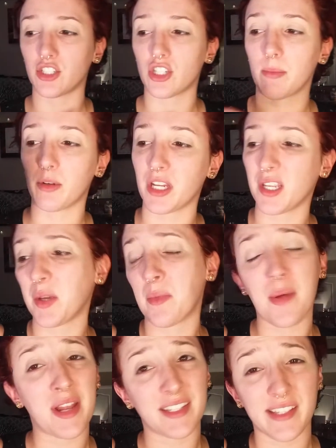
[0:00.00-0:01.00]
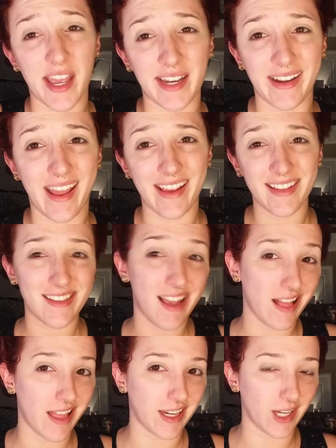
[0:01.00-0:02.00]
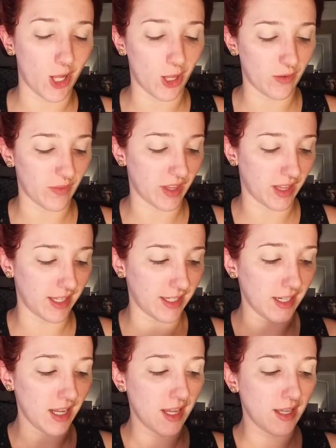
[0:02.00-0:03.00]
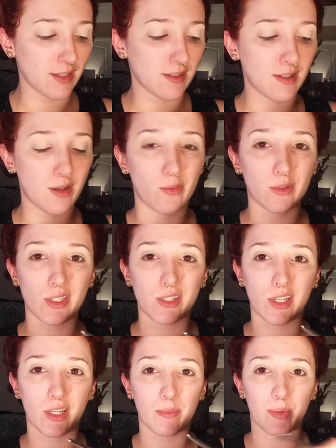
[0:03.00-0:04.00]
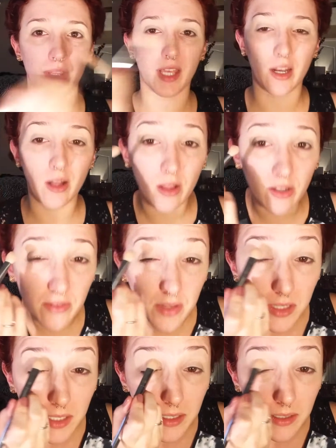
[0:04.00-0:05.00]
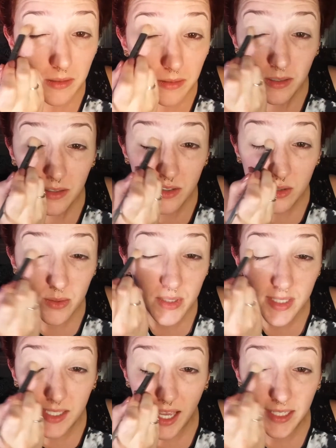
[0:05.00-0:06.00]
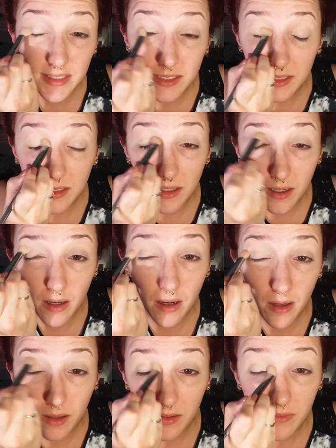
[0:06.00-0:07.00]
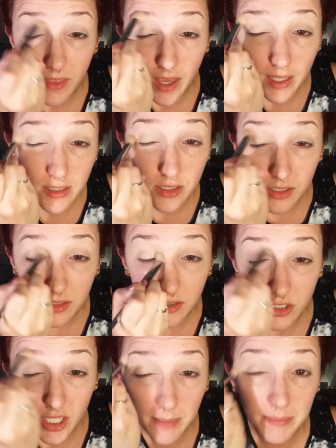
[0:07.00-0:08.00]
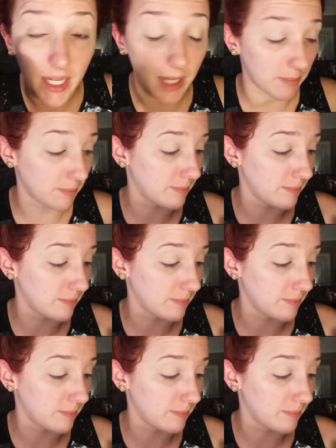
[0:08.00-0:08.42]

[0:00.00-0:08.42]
of shimmery, but it's kind of nice. I like it all over the lid. So we're just going to put that all over the lid to set all of that shape tape.